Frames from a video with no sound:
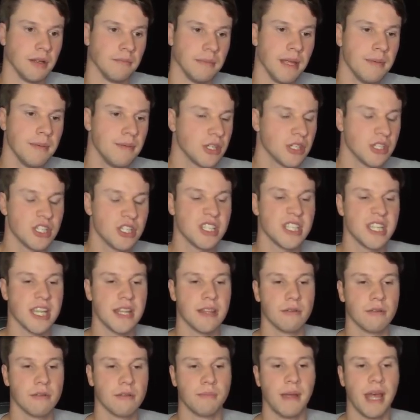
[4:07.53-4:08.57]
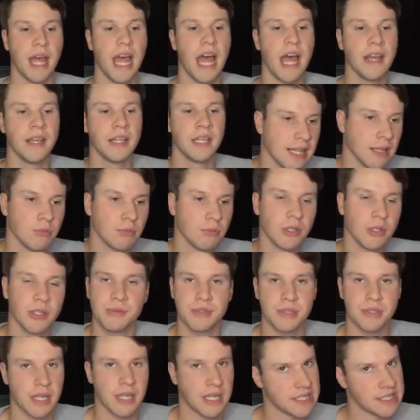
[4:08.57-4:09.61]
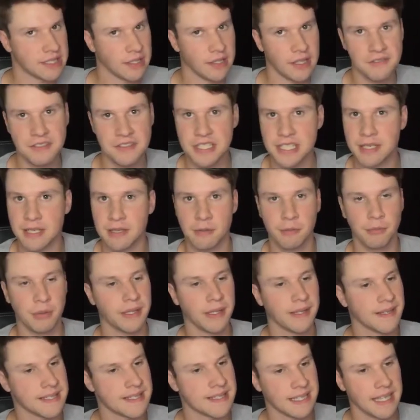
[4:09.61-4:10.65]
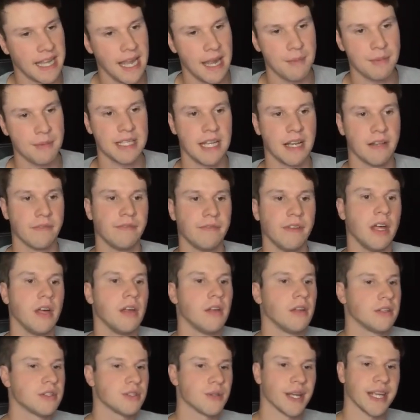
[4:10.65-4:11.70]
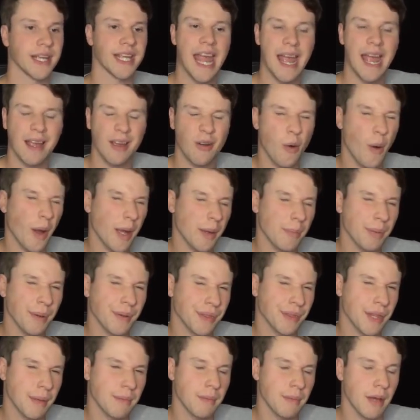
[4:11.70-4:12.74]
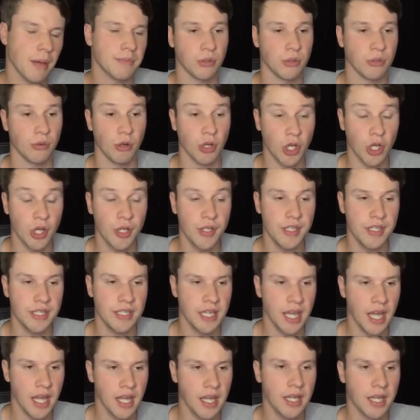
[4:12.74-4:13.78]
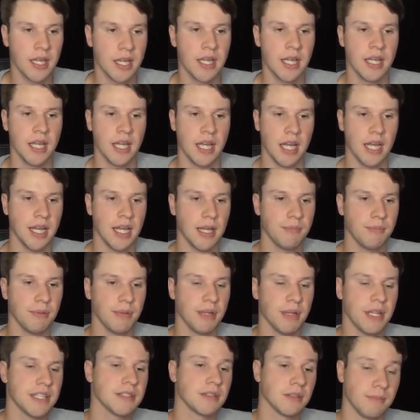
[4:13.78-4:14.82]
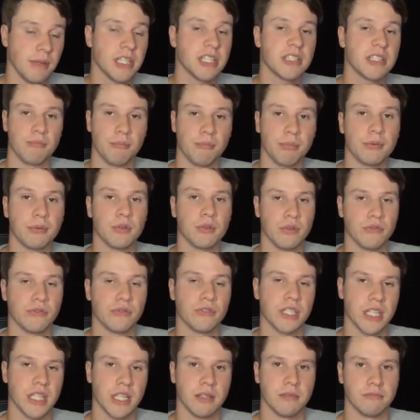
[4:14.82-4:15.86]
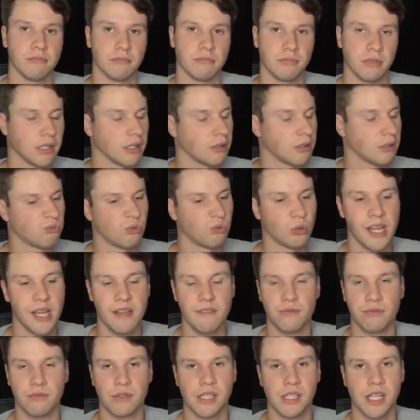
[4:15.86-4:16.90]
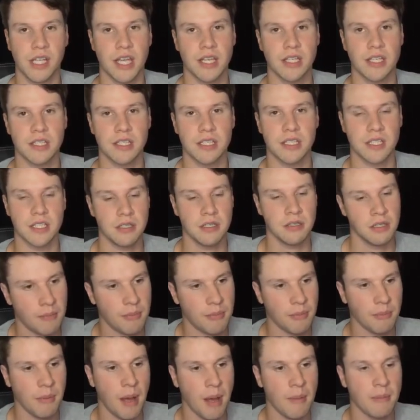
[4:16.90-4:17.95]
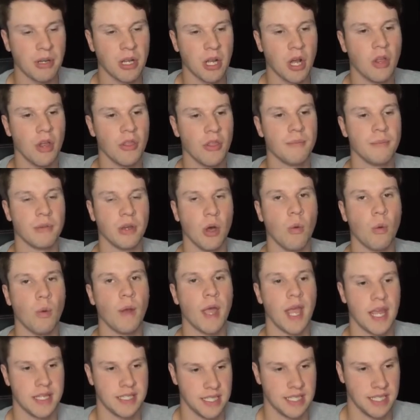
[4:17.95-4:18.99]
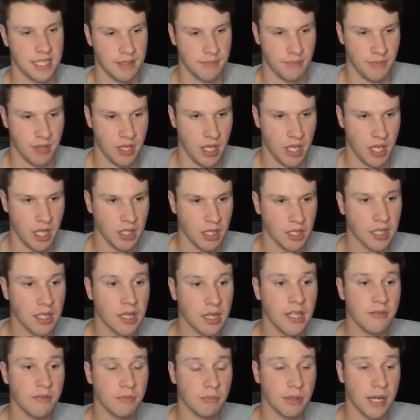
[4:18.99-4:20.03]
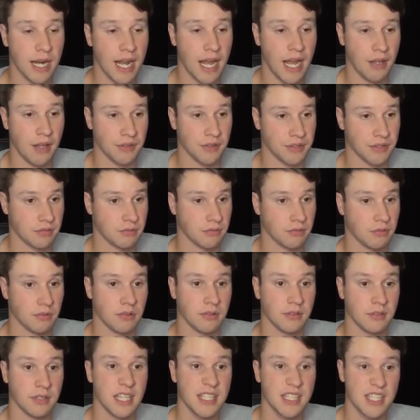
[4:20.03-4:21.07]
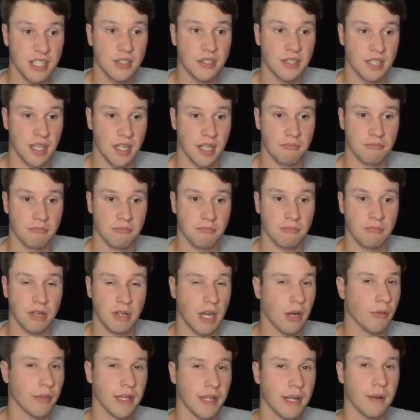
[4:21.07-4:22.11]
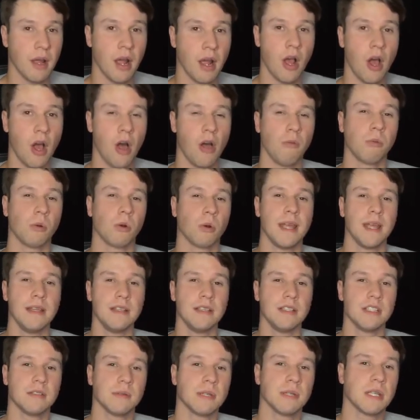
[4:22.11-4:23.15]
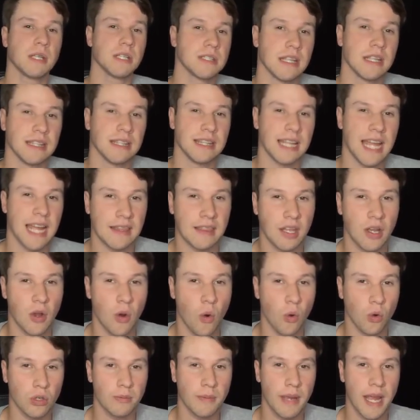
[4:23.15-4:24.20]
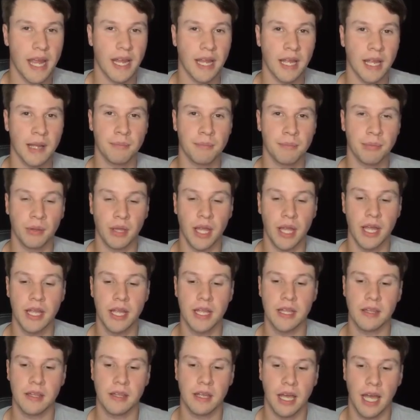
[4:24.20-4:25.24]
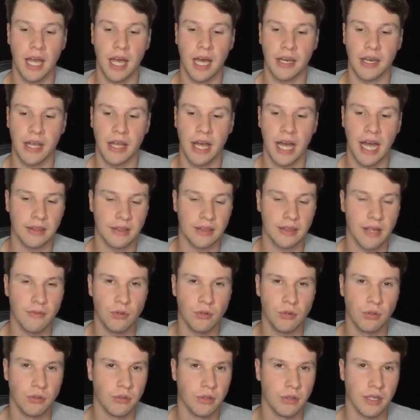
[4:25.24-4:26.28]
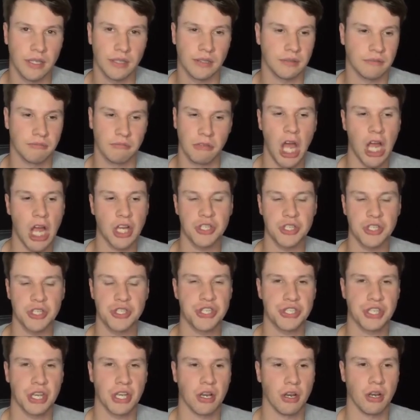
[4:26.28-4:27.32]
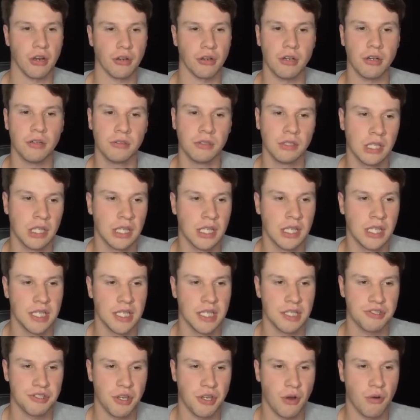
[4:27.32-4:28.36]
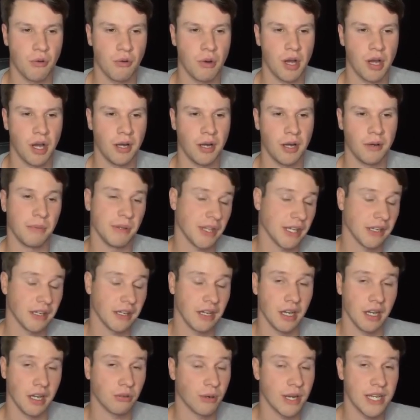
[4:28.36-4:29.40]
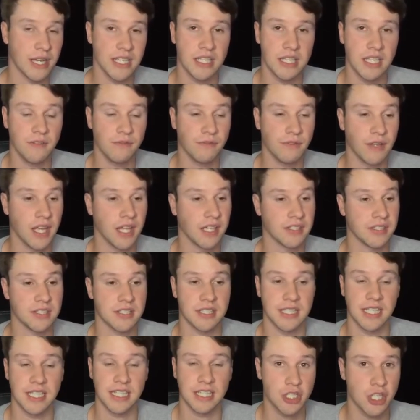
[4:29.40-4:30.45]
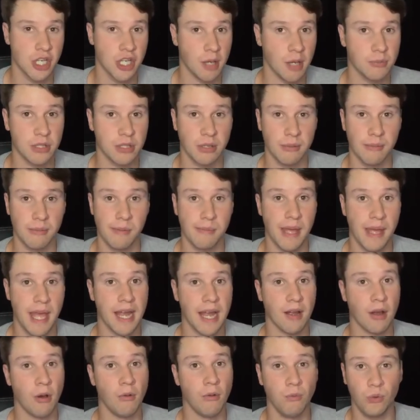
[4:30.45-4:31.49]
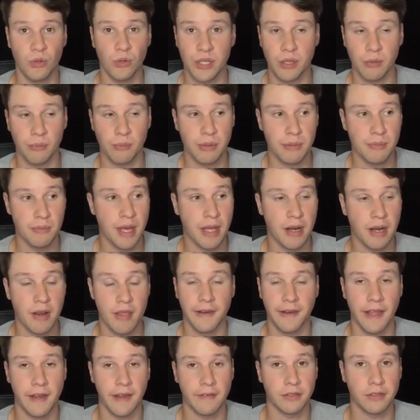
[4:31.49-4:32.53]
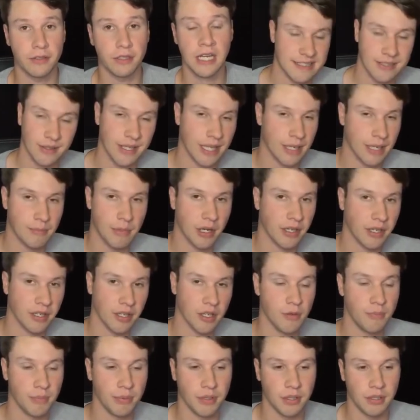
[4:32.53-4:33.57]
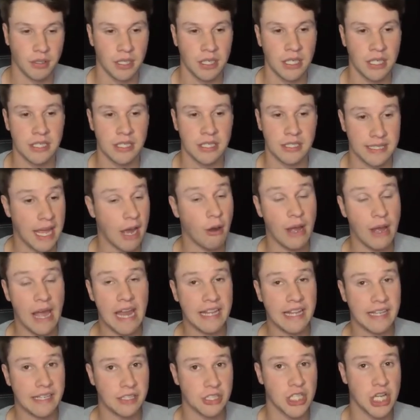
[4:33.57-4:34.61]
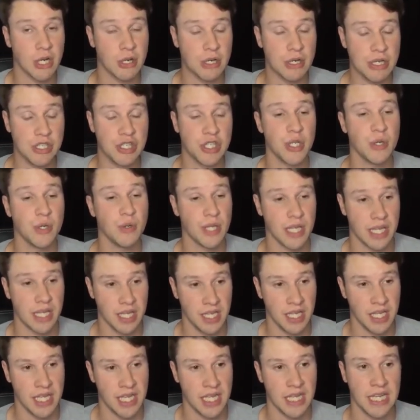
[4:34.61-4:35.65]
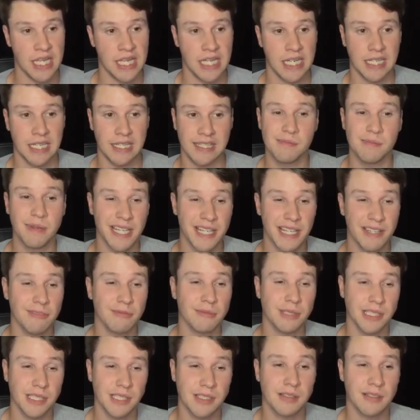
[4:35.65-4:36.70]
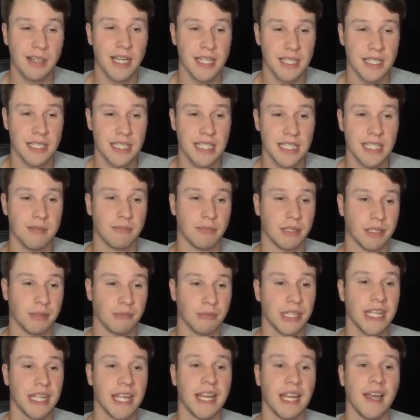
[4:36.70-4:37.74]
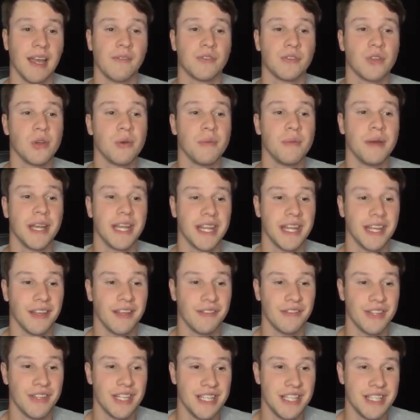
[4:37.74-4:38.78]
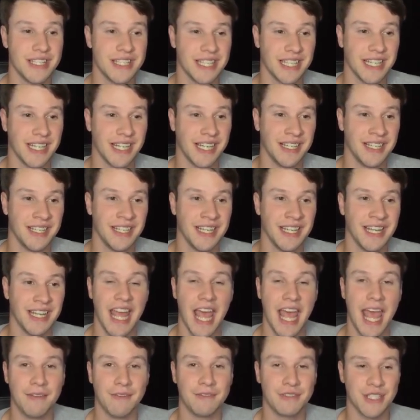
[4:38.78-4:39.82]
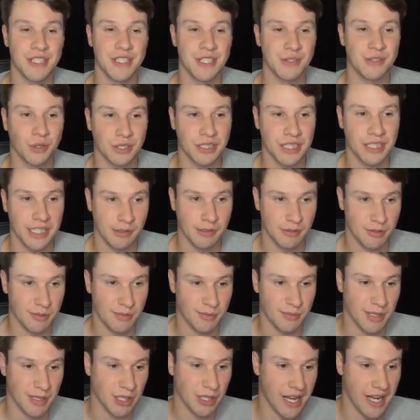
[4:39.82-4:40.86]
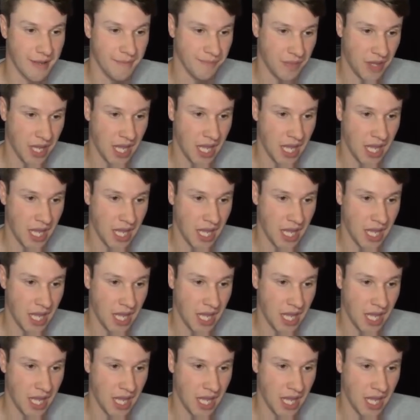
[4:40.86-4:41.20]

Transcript: Maybe you could just say they were bad. Caleb Williams, I still haven't seen him play a game in the NFL, so I can't quite put them up to good yet. But that's a much improved team. They're great free agency. I'm going to call them an okay team. The Cleveland Browns, that's a good team. I don't think I'm going to call them great just because they lack the quarterback play at a high level and not consistent at all. So, but a great defense. Nick Chubb's going to be back. Hopefully he'll be better than ever. Still got Amari Cooper. Now adding Jerry Jeudy. This might even be a great team, but we can't have too many of these AFC North teams be great.